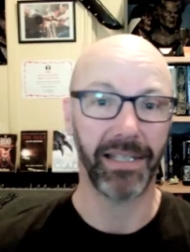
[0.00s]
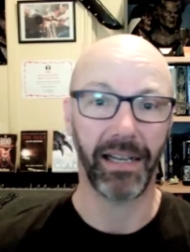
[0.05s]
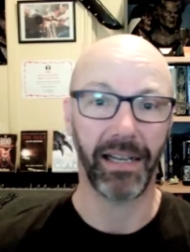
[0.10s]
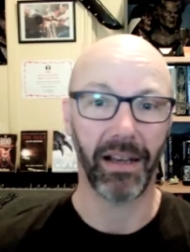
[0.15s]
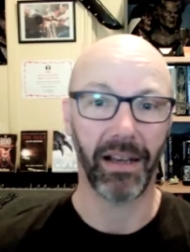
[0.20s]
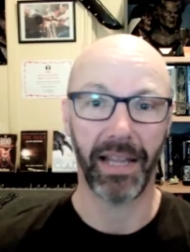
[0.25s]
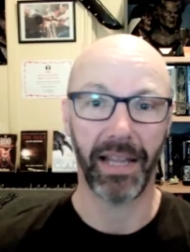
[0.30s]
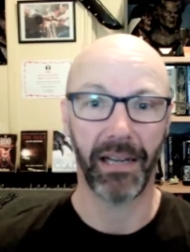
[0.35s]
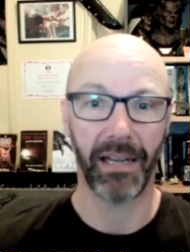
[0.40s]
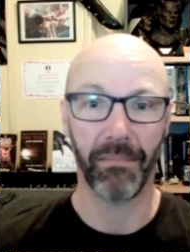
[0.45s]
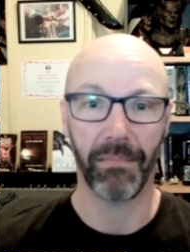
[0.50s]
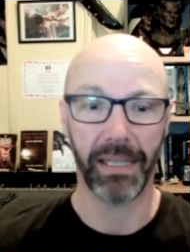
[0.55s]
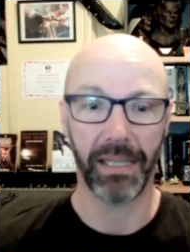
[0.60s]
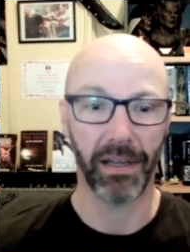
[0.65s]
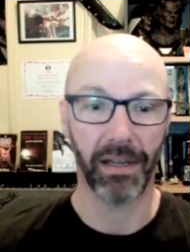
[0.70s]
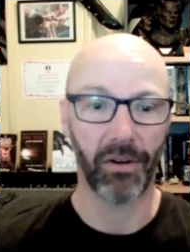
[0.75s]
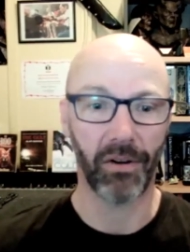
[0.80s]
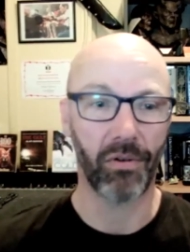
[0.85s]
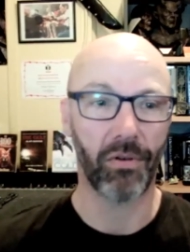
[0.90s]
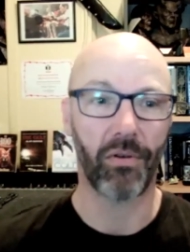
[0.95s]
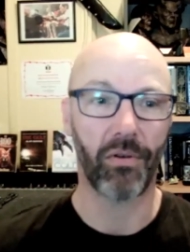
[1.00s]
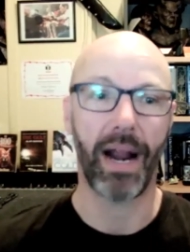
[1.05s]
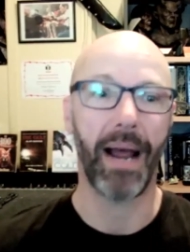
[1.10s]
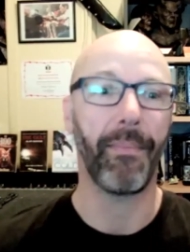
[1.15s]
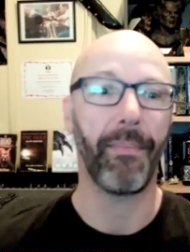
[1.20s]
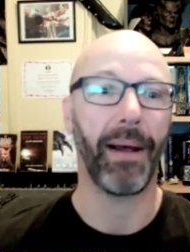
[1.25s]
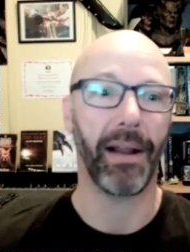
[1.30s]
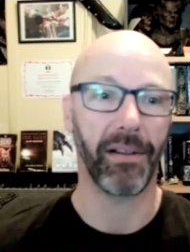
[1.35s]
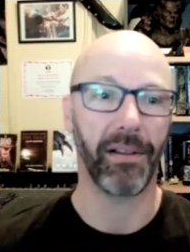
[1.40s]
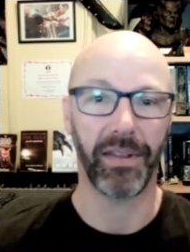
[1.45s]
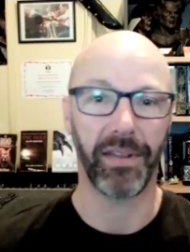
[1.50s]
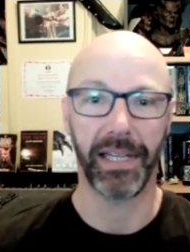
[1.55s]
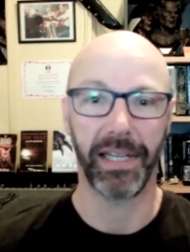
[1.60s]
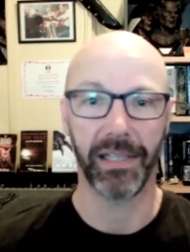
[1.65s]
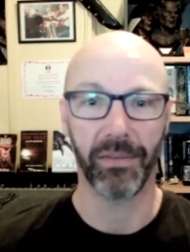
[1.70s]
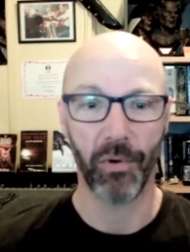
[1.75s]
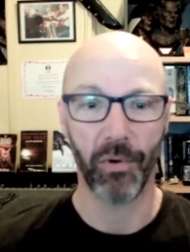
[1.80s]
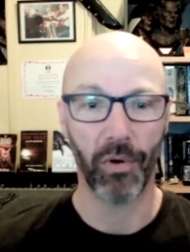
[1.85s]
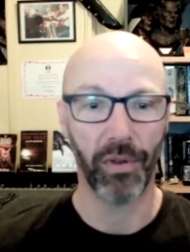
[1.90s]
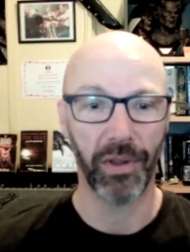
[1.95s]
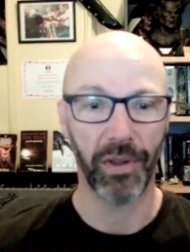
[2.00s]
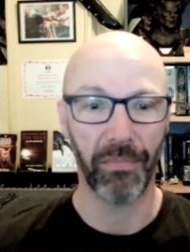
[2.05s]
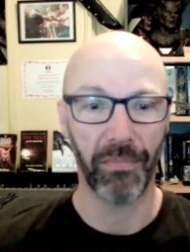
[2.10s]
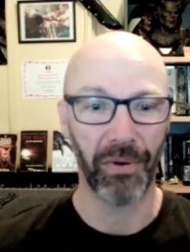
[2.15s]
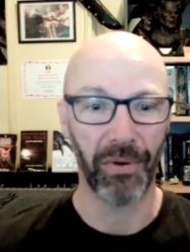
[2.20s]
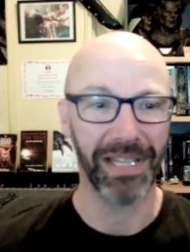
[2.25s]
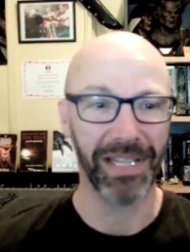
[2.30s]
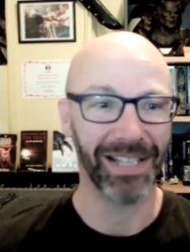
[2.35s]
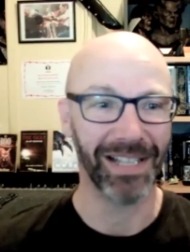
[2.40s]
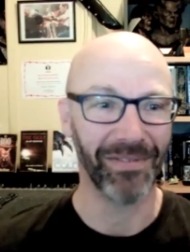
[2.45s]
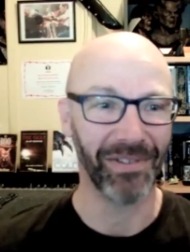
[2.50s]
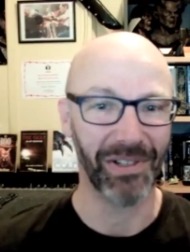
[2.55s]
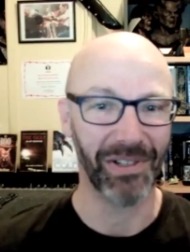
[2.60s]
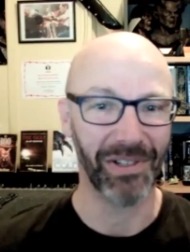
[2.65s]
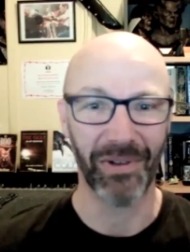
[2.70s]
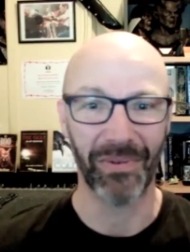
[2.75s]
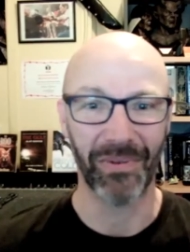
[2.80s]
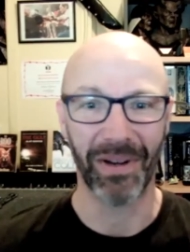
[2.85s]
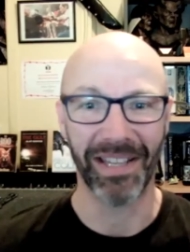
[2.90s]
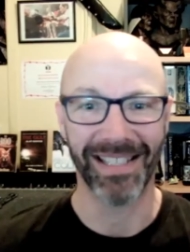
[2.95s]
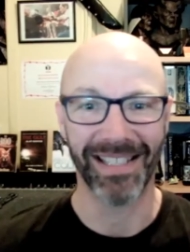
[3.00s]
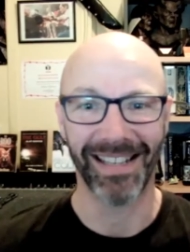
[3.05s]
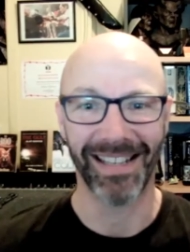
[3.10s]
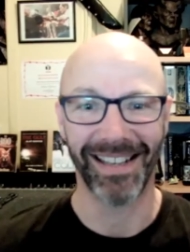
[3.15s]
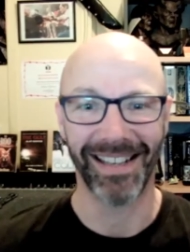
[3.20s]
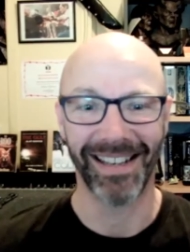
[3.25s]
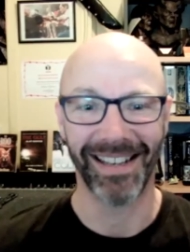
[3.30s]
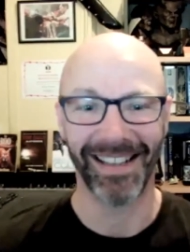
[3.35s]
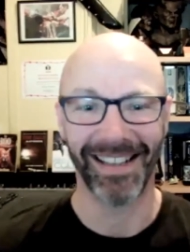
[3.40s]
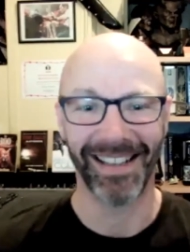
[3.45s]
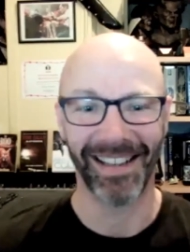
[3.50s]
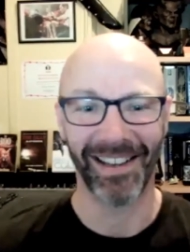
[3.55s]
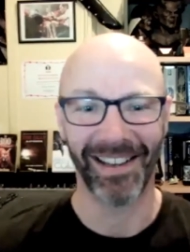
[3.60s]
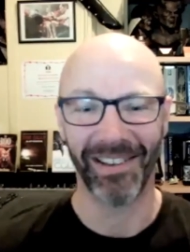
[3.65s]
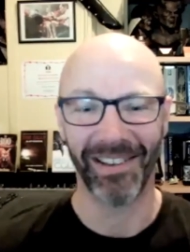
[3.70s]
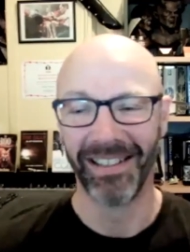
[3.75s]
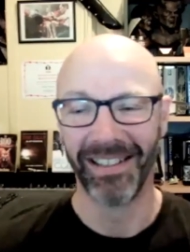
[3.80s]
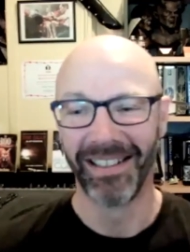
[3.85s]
You know, they can beat the crap out of things more than the boys ever do once they let it go.